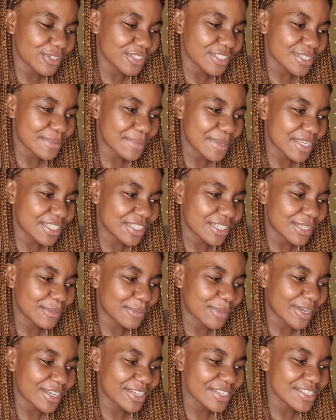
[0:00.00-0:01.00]
is immediately
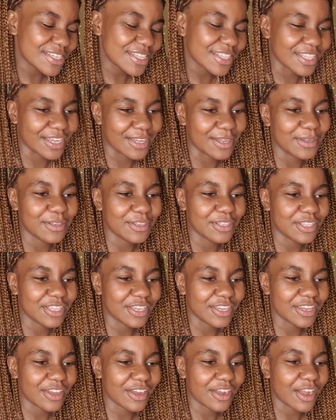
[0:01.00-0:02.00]
biased in that
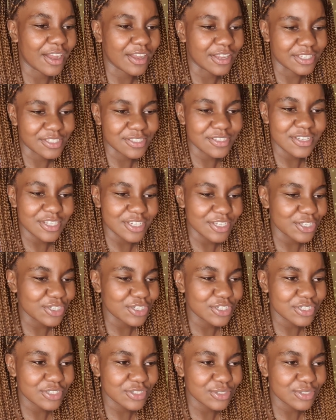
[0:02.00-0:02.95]
like I studied